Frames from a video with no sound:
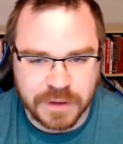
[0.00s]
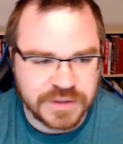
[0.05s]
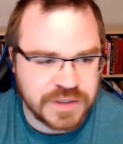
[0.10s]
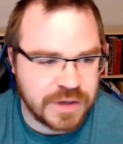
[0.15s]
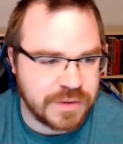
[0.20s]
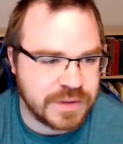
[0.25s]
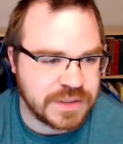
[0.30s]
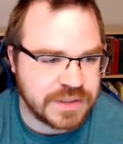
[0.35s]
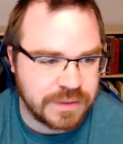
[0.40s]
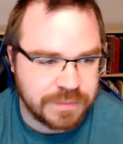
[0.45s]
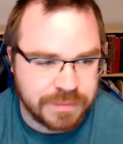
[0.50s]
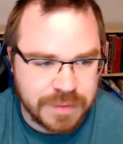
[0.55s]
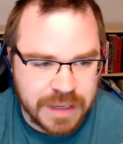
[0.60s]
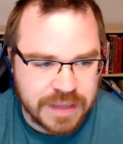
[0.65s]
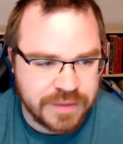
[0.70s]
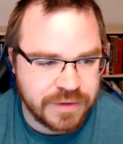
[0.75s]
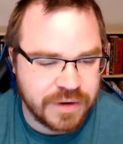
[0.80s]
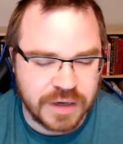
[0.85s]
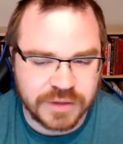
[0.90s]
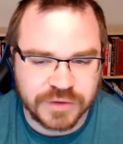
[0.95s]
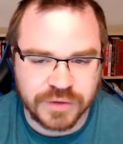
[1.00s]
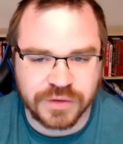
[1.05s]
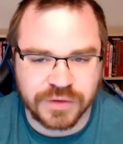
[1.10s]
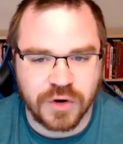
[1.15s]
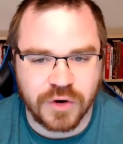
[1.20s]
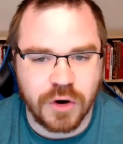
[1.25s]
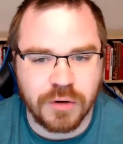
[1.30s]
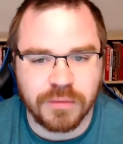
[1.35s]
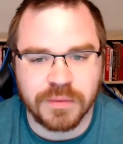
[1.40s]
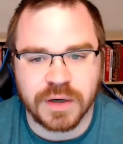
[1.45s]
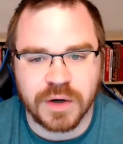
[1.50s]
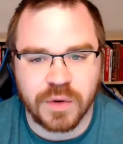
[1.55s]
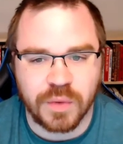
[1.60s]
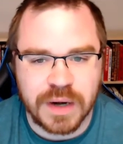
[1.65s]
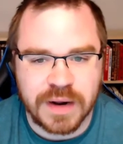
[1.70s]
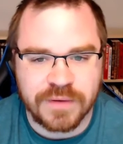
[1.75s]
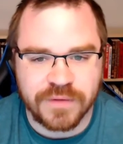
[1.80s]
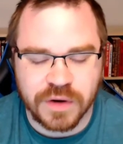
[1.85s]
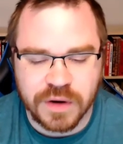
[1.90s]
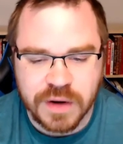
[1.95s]
is always like, man, they're not doing their homework or
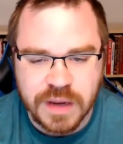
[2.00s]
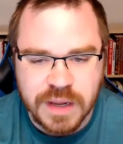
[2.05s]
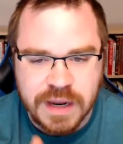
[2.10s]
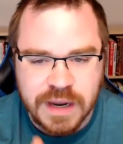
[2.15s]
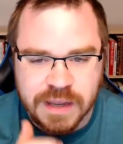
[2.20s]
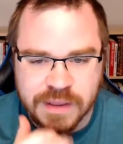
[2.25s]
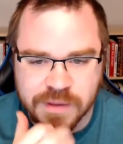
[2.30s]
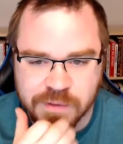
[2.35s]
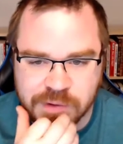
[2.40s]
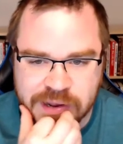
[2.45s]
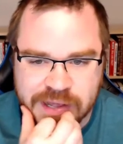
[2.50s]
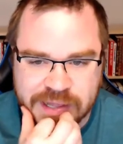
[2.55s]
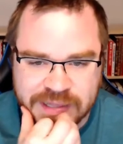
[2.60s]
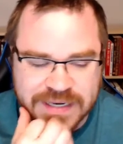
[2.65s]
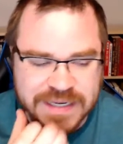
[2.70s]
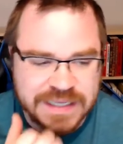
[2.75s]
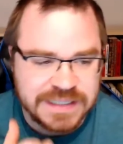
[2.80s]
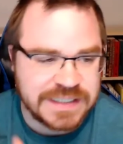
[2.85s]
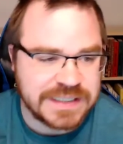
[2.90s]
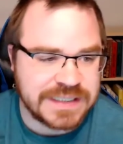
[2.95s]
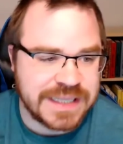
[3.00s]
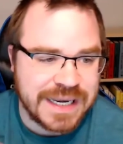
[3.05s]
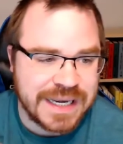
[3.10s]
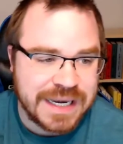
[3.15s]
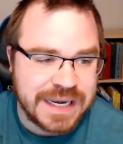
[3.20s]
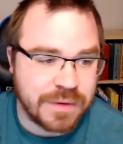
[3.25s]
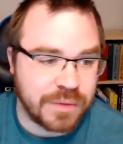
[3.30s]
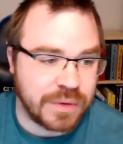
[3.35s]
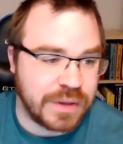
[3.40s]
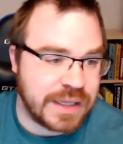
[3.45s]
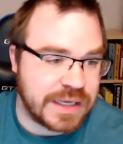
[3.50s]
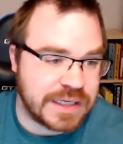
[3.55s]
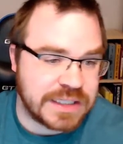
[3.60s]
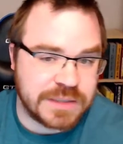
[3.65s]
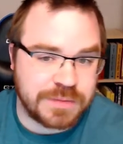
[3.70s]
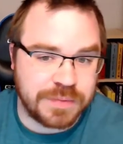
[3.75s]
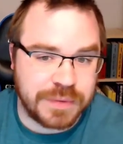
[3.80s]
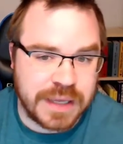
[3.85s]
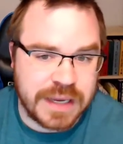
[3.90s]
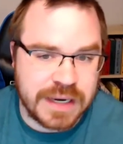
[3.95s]
whatever. And the reality is they didn't really
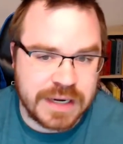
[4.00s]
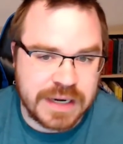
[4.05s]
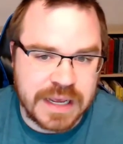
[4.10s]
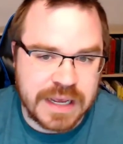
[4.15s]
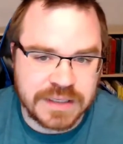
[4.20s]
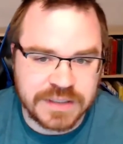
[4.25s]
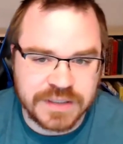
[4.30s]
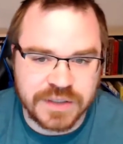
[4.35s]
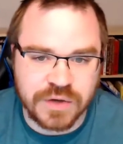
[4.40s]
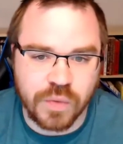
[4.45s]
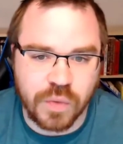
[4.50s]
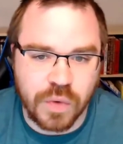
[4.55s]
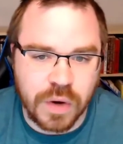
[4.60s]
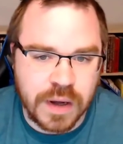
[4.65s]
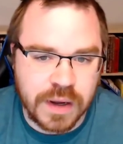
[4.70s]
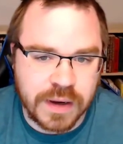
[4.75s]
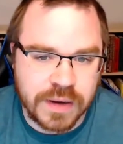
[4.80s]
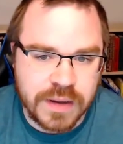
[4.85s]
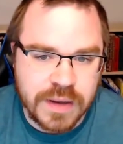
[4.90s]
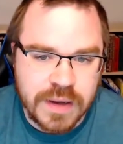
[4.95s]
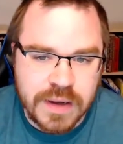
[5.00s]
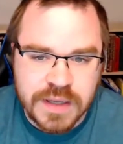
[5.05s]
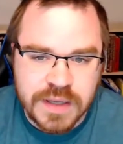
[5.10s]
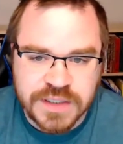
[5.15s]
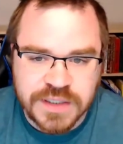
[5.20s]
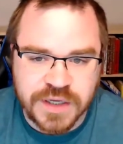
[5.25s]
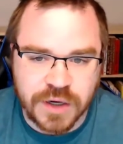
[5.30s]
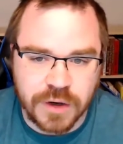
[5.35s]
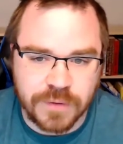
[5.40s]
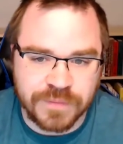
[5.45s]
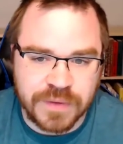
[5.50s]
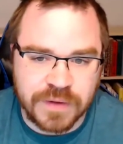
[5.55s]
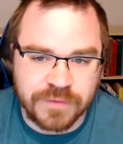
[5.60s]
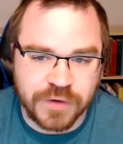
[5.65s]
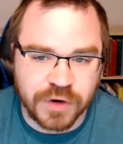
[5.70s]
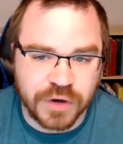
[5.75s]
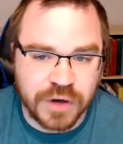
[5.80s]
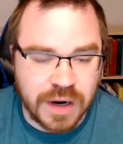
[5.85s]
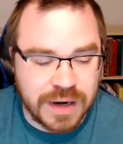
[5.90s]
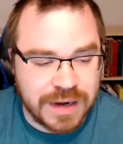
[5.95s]
explain as to why. So
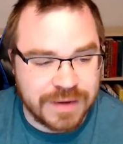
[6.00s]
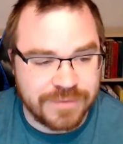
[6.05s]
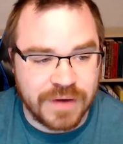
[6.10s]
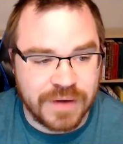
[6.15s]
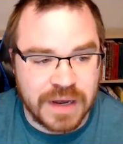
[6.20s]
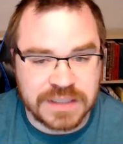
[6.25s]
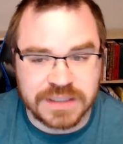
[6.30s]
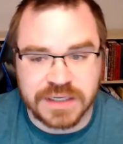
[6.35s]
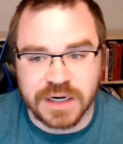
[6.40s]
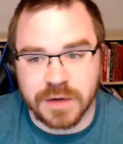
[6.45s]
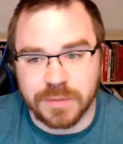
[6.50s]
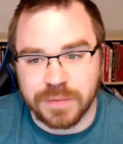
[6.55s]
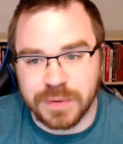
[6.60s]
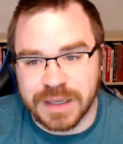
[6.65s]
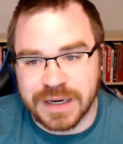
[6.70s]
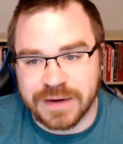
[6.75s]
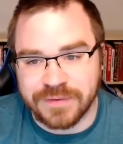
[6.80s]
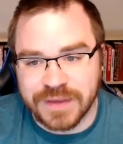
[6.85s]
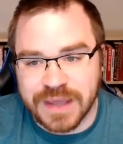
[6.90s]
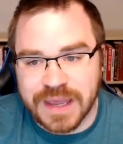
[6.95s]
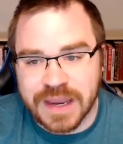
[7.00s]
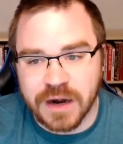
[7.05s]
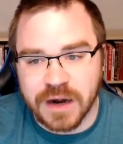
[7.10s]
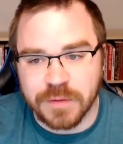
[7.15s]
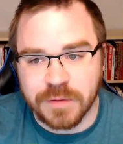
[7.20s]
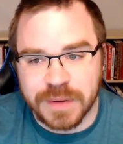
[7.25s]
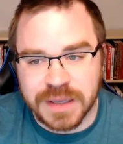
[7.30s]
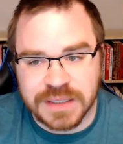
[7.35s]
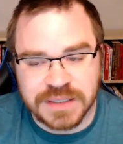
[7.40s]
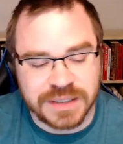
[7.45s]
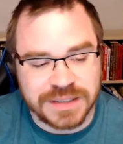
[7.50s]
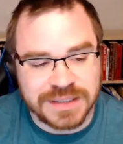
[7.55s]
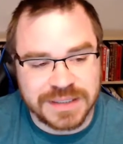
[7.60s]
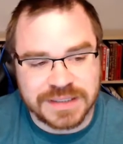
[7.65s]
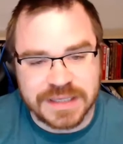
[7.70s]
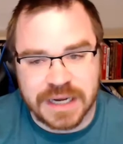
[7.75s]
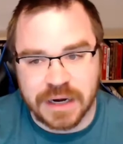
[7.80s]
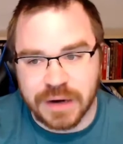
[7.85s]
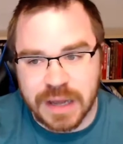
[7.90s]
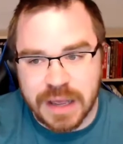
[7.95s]
if you're not advising on a plan of care based on
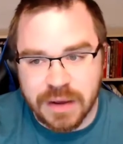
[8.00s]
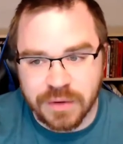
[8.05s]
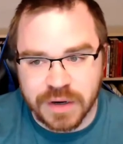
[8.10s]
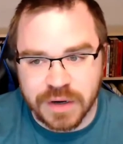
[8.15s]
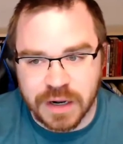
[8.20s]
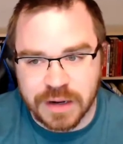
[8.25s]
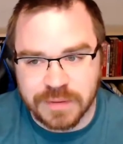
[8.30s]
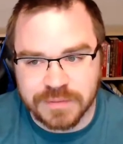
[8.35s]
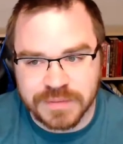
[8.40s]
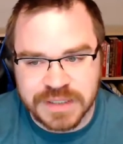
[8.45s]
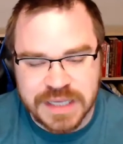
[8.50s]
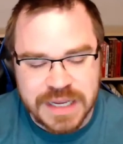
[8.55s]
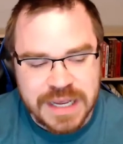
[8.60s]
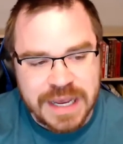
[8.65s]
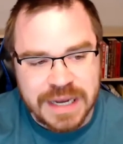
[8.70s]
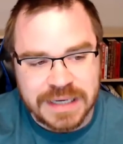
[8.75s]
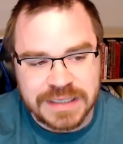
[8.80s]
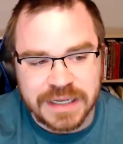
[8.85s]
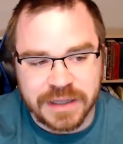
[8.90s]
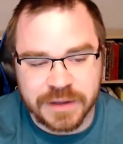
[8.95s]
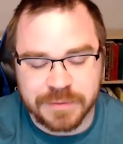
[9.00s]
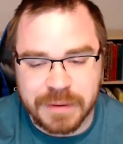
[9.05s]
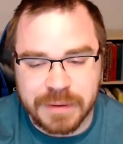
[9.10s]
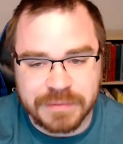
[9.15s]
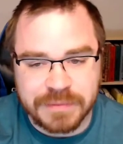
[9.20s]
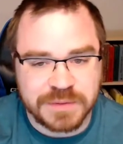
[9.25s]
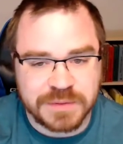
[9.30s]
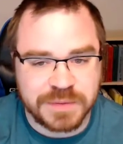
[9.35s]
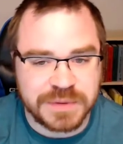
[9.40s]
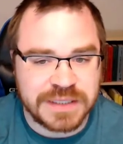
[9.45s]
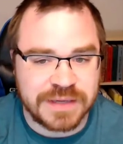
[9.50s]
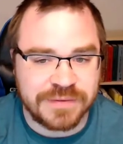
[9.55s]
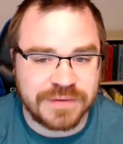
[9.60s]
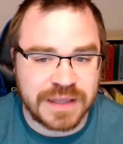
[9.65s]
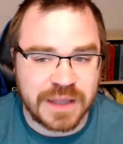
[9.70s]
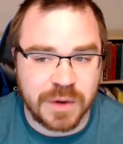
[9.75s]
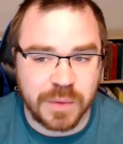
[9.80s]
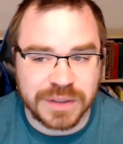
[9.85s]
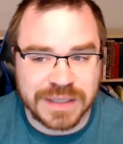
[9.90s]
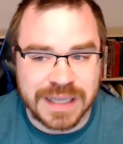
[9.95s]
desired outcomes and telling people
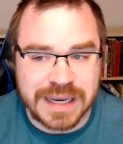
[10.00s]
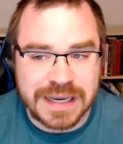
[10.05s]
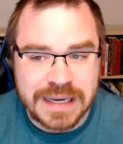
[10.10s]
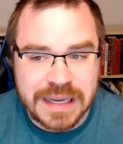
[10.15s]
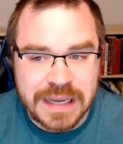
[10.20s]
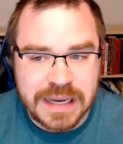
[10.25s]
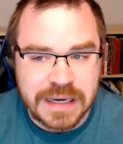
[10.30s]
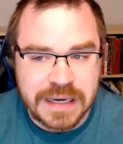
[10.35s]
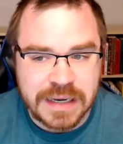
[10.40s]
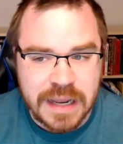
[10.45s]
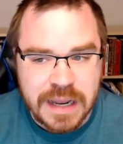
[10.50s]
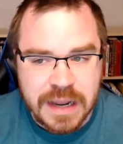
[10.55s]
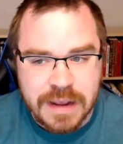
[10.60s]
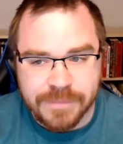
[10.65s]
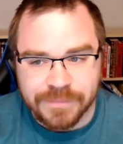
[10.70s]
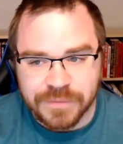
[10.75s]
specifically what they need,